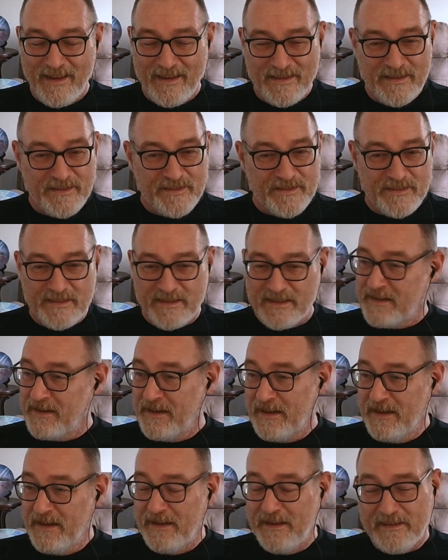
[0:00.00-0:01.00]
And that
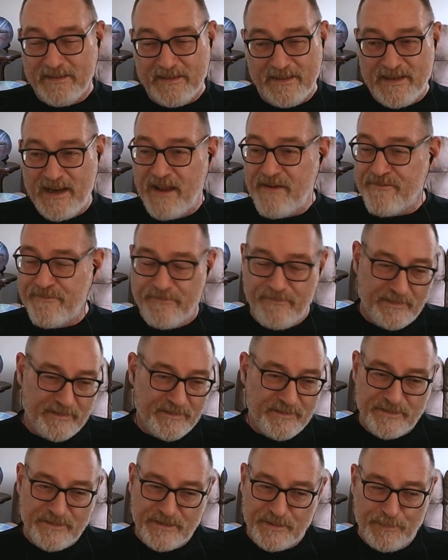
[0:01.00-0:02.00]
is the
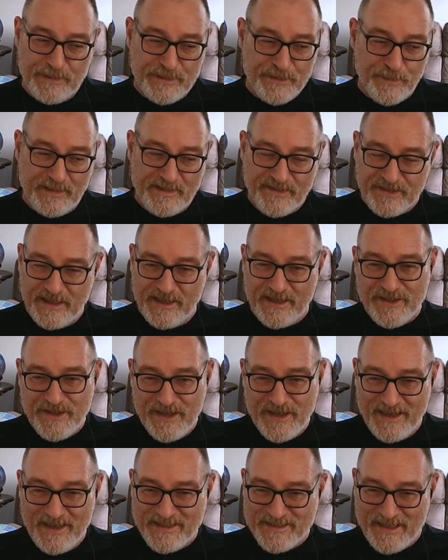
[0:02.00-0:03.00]
difference between
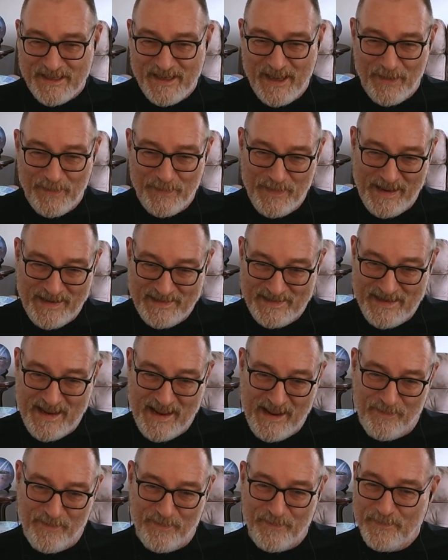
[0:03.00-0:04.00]
6 years ago
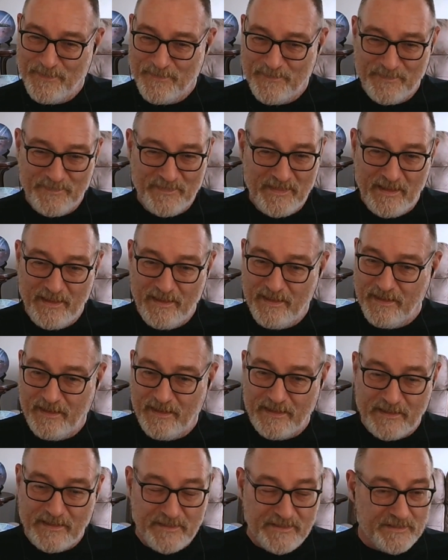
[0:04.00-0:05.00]
and now
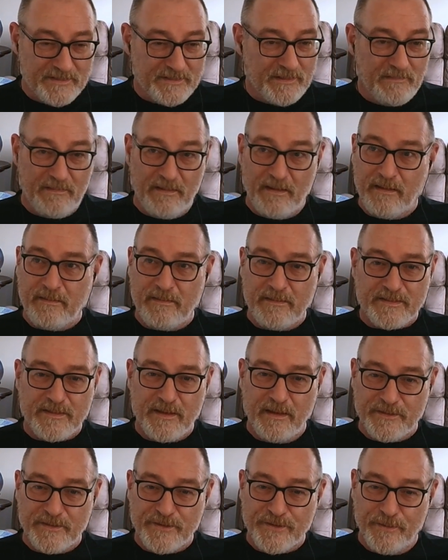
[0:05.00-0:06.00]
is,
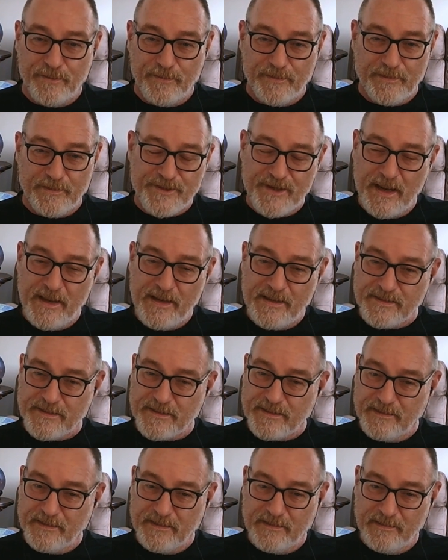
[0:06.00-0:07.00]
it's like chalk and
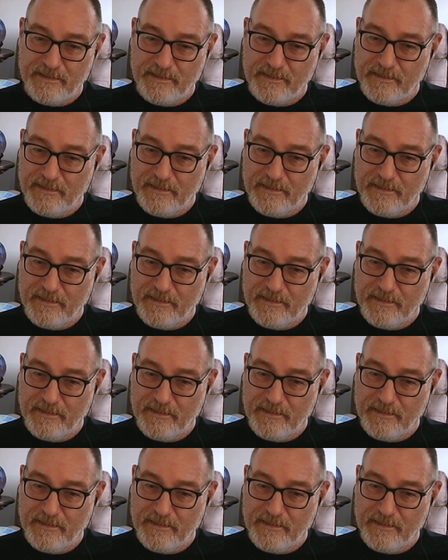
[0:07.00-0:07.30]
cheese.